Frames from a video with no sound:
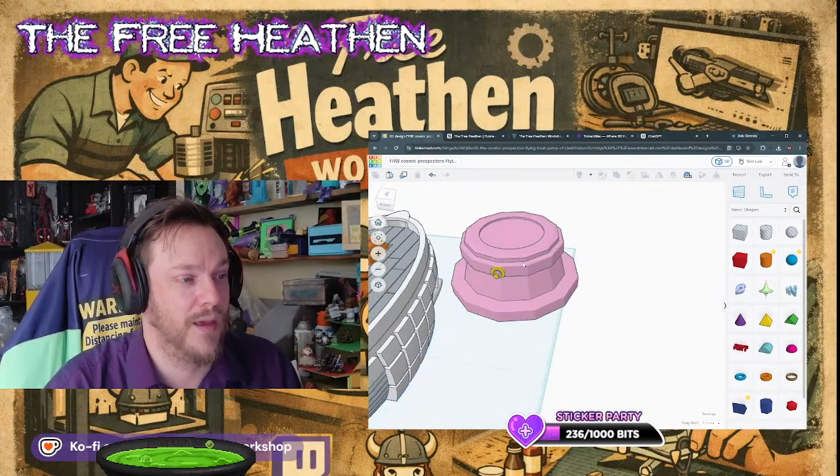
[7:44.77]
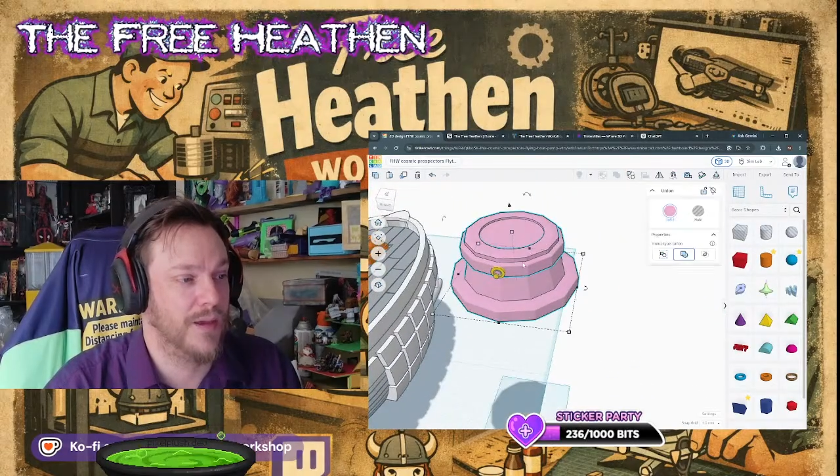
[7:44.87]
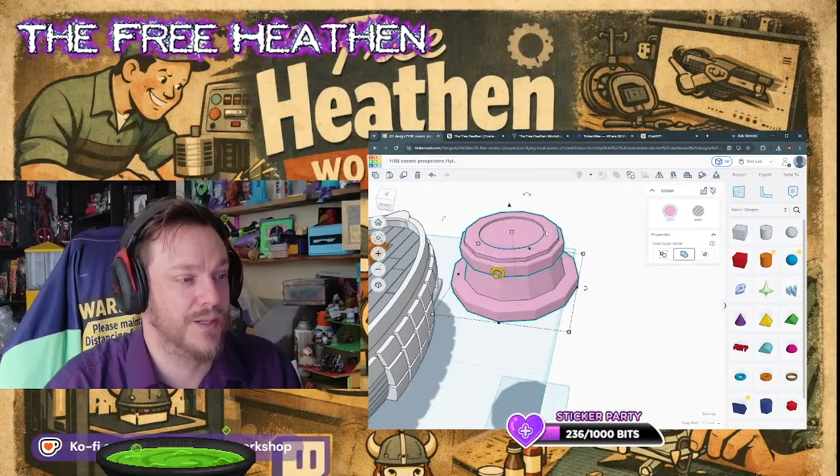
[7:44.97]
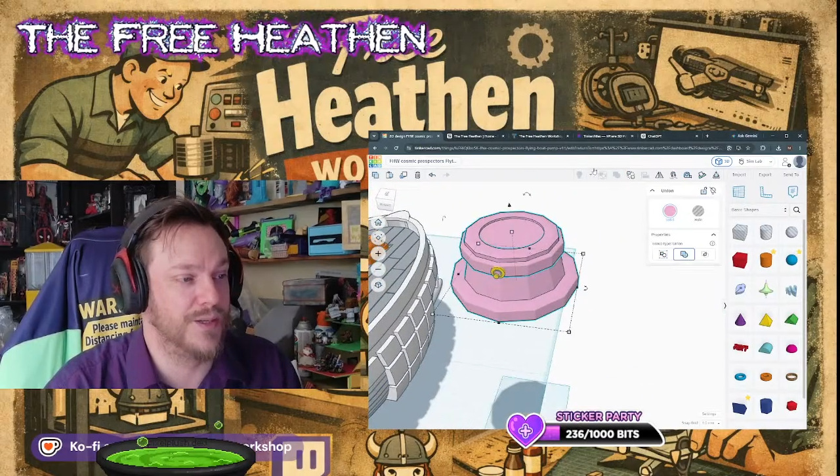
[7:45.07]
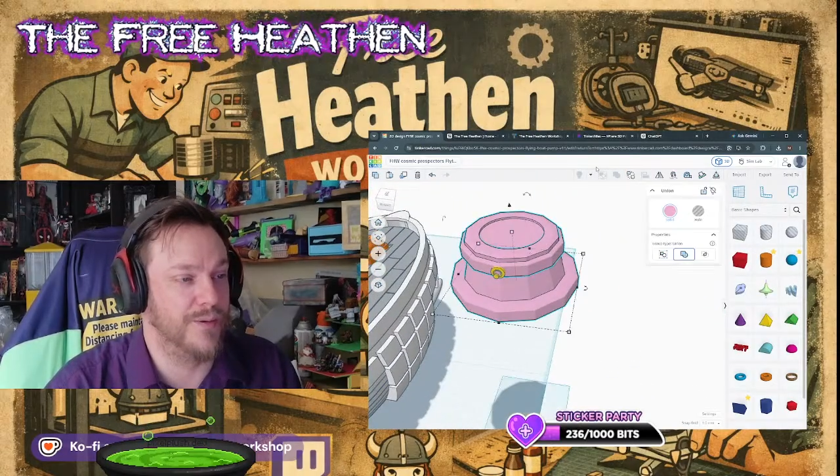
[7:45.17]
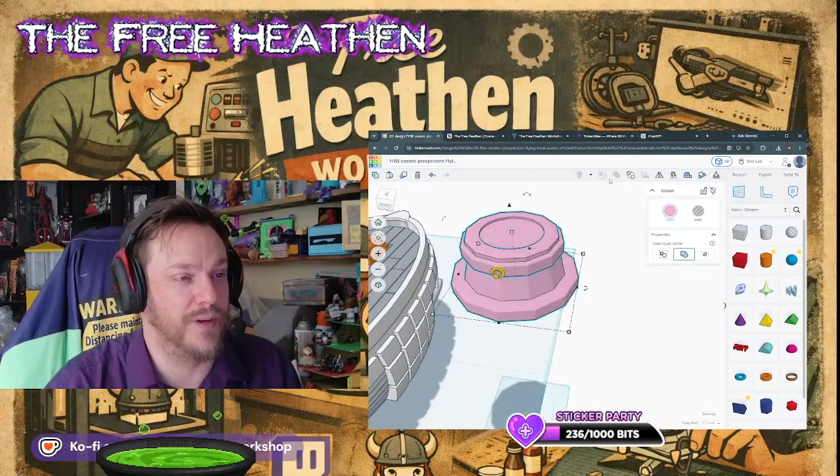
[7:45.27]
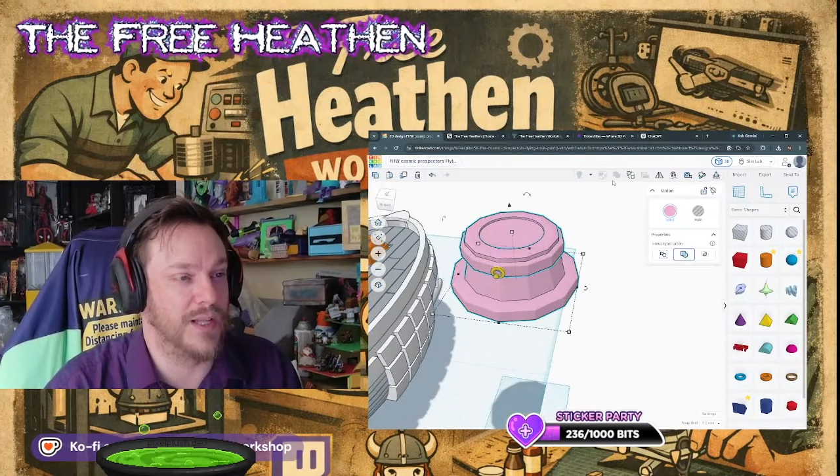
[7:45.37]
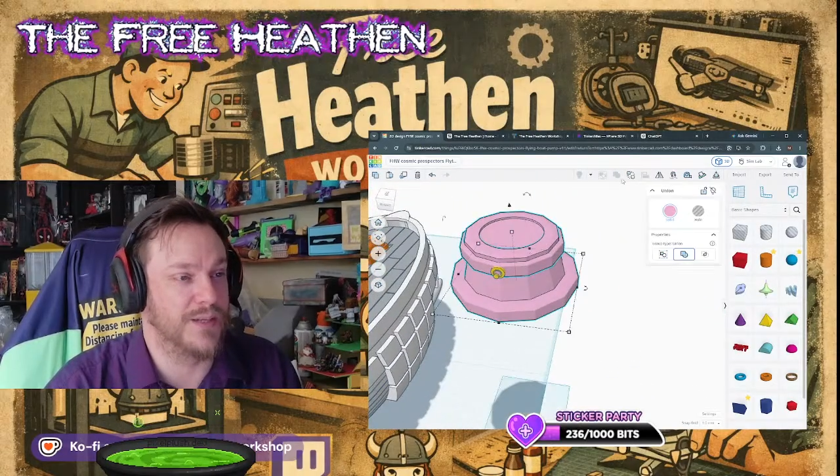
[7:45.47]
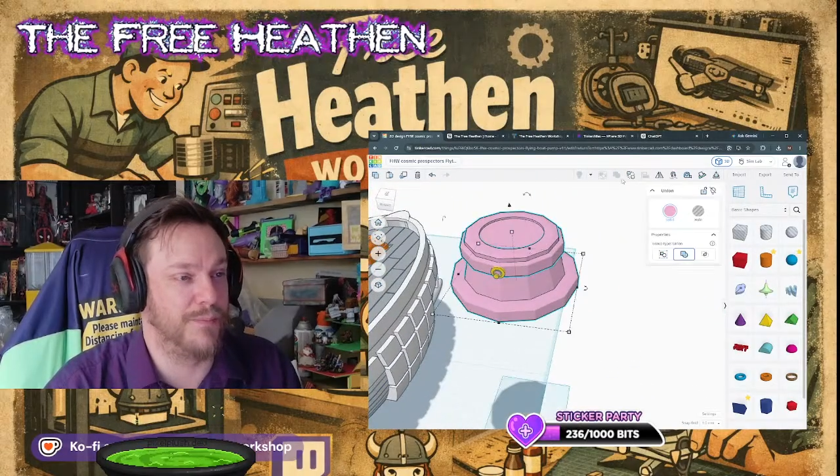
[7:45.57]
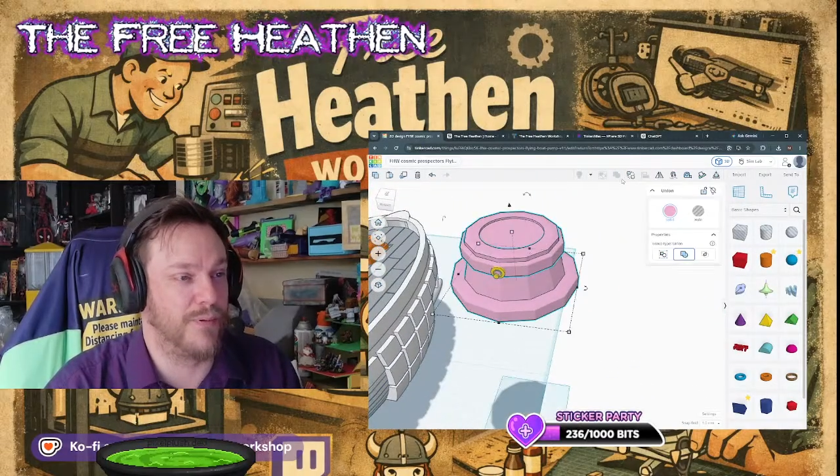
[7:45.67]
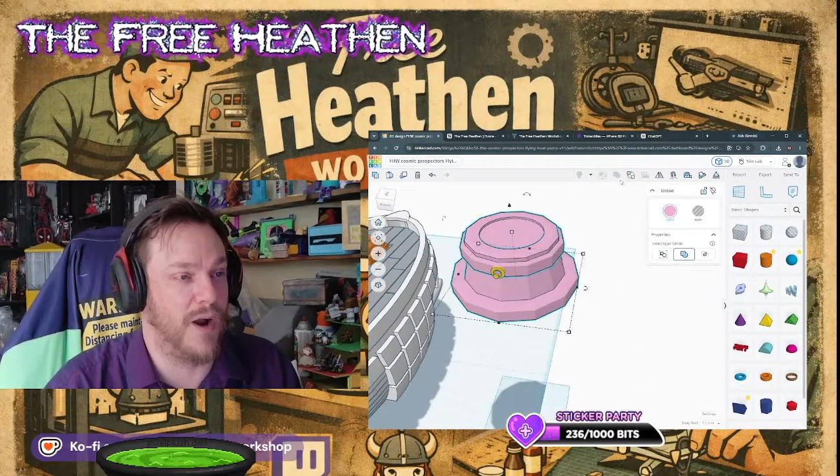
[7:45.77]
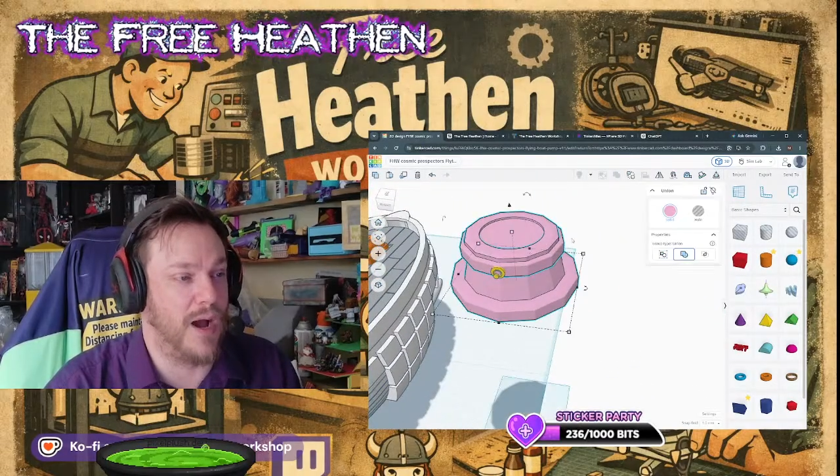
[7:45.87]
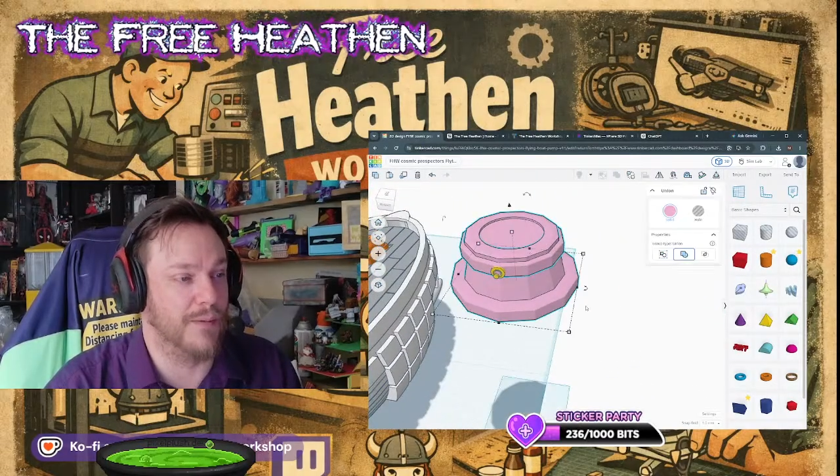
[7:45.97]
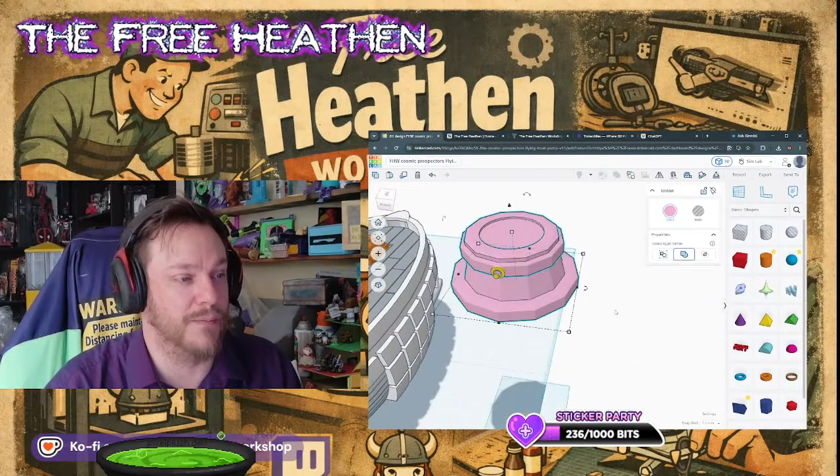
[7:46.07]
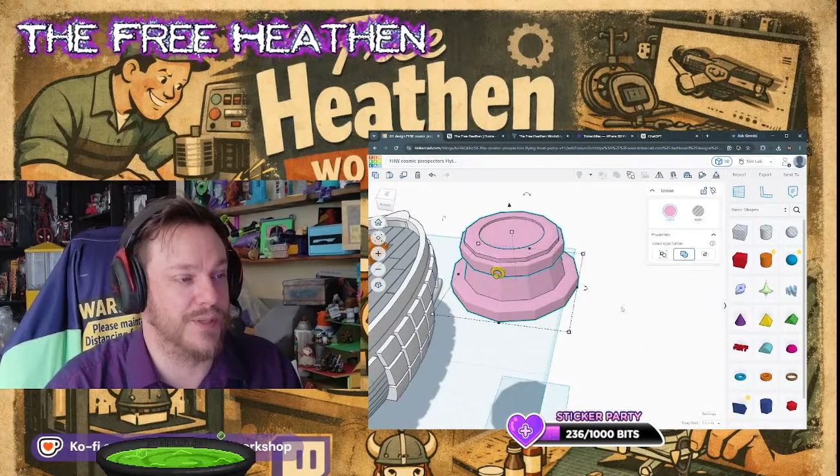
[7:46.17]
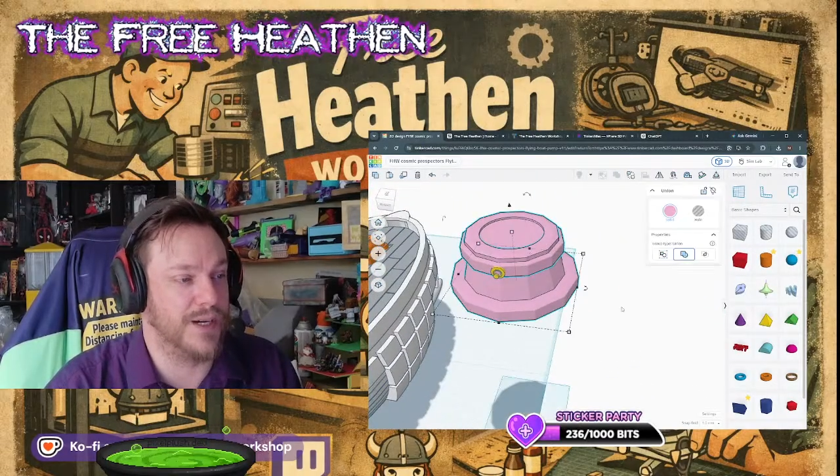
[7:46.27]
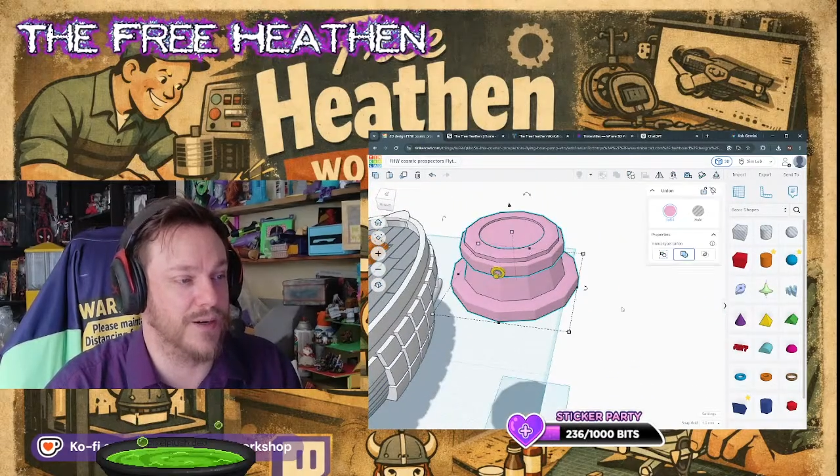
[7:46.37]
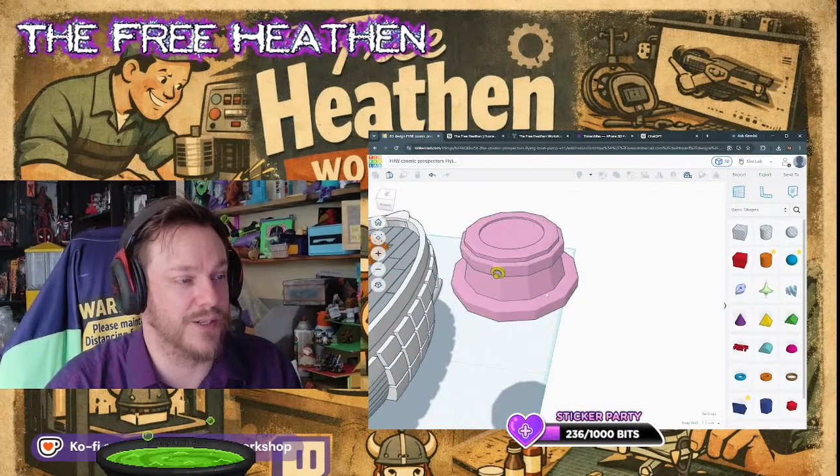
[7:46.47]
So we've got some problems here.